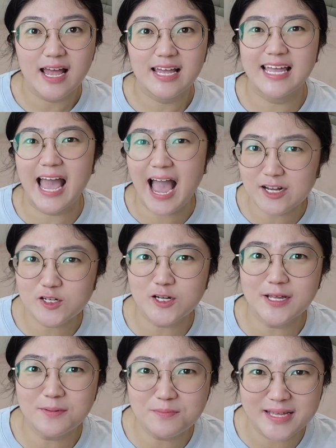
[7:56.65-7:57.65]
it
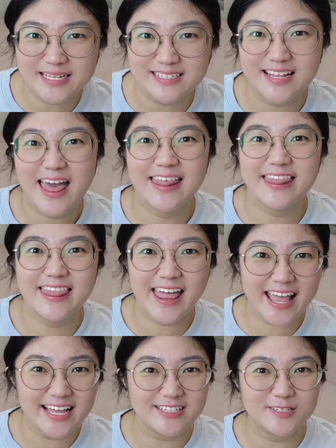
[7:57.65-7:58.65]
actually means
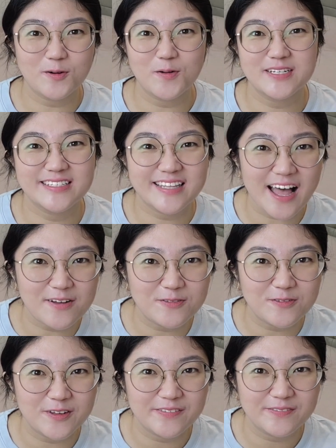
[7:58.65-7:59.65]
things or stuff.